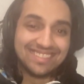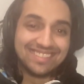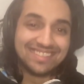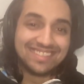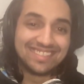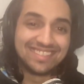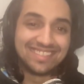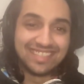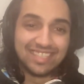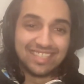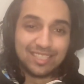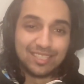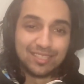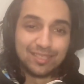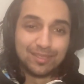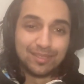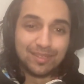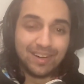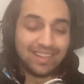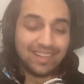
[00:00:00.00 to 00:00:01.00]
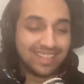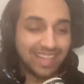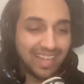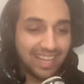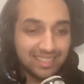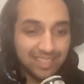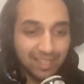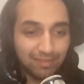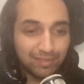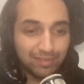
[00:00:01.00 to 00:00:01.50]
So, on
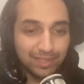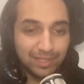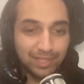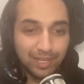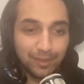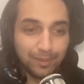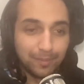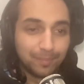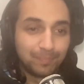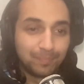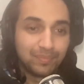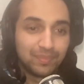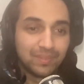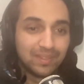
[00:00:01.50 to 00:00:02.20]
that lovely note,